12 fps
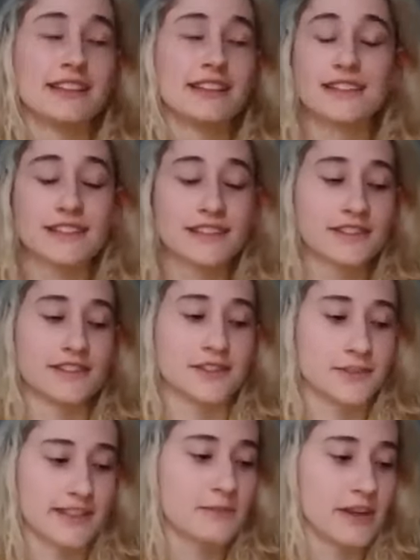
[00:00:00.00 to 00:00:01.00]
this is just
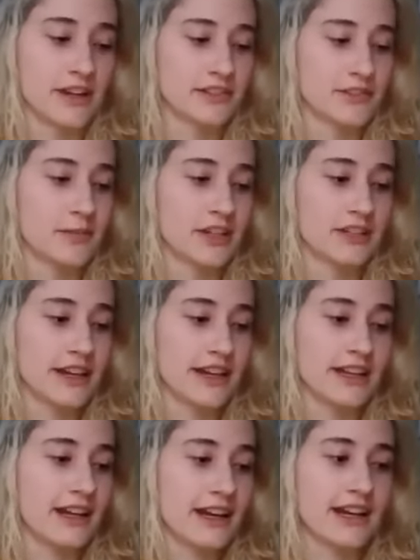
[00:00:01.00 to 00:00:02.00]
stressing me out too much.
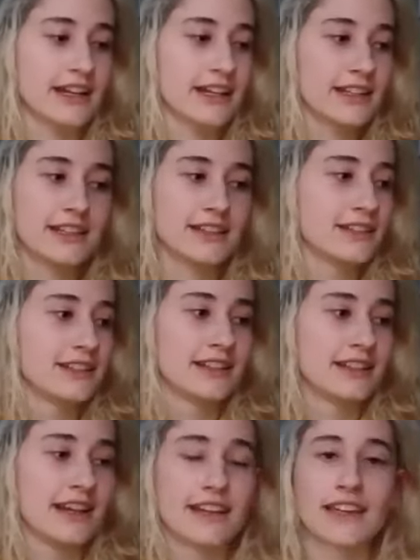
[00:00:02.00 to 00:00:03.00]
I, I,
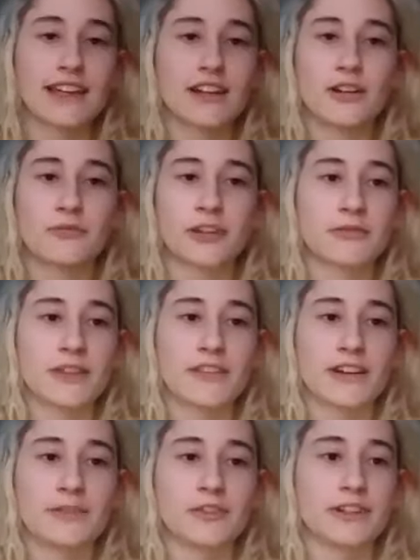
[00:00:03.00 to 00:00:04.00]
I cannot work with you
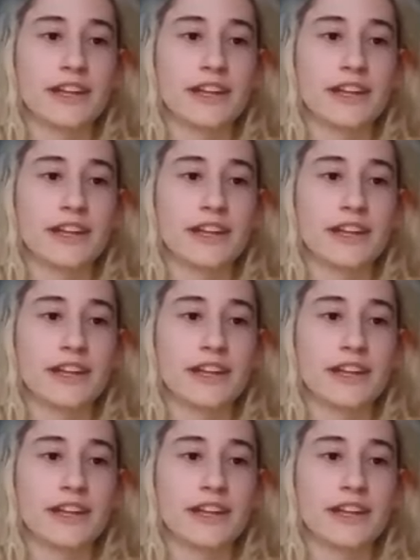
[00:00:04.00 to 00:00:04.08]
anymore.